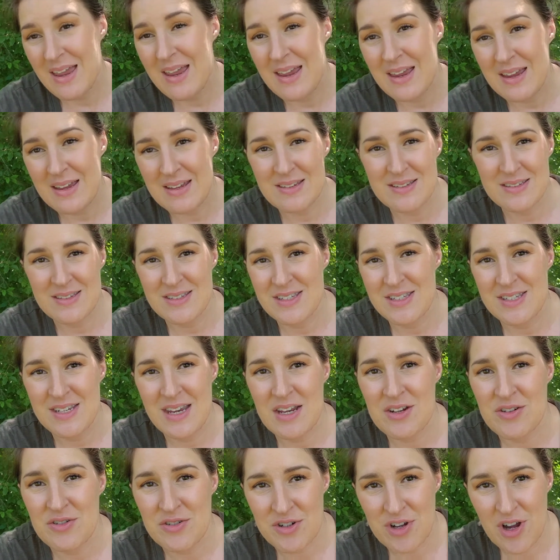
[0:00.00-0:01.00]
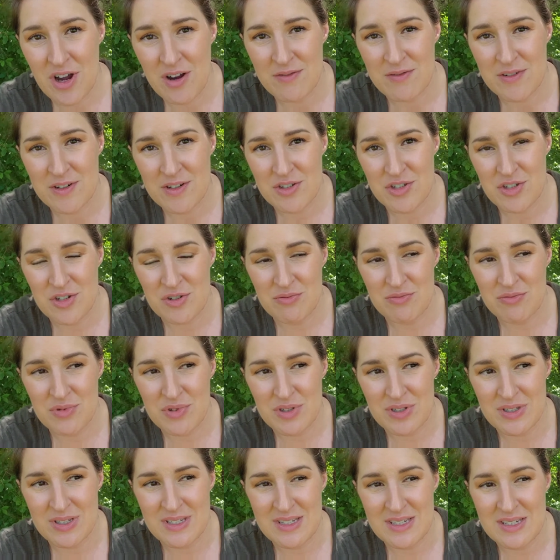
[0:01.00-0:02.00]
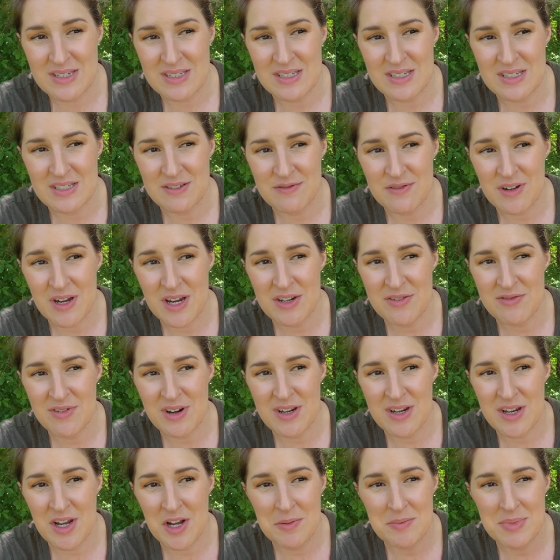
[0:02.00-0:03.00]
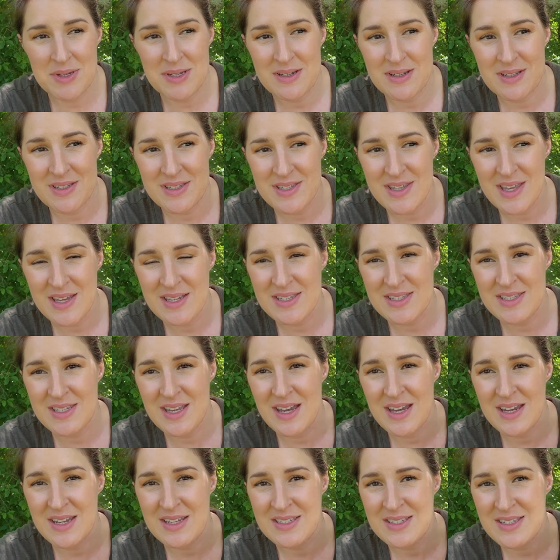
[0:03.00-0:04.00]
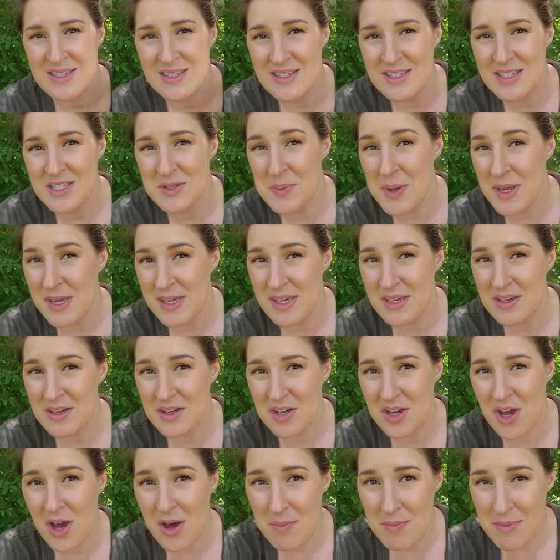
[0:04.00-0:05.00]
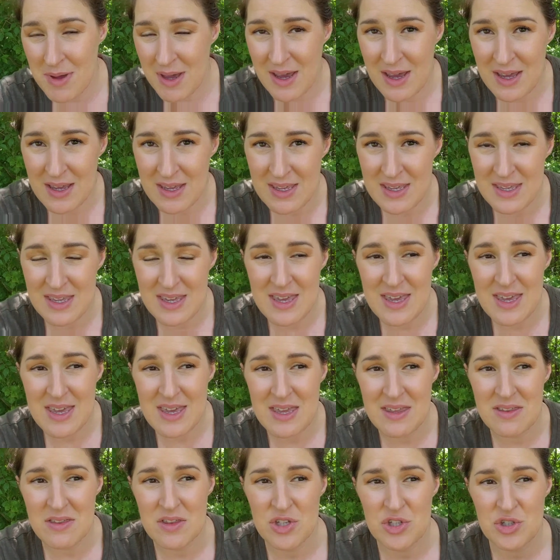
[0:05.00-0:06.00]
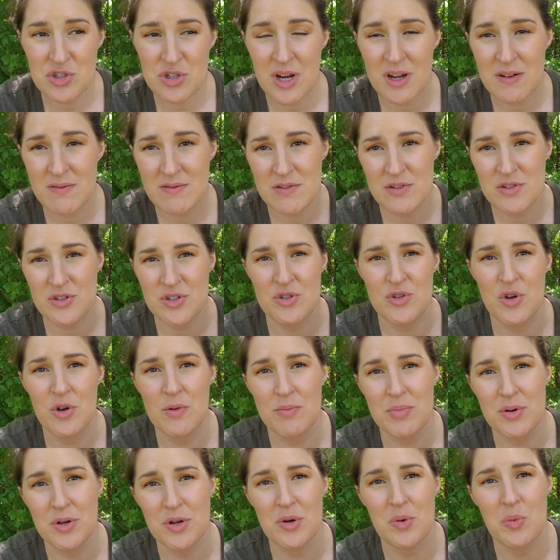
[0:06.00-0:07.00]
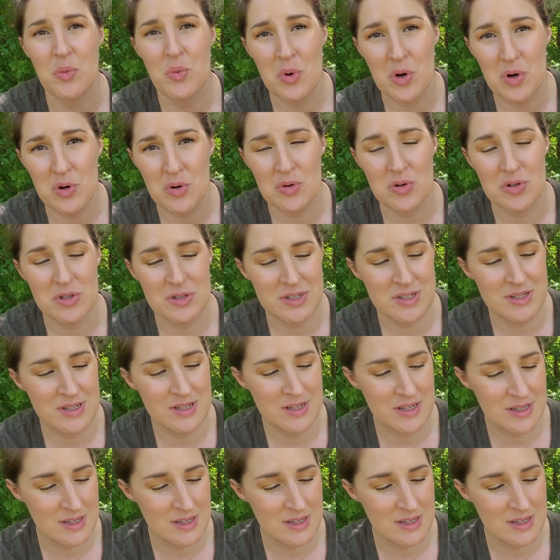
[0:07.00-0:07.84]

and standard covers are really easy to find right now because that size is making a comeback in the traveler's notebook world,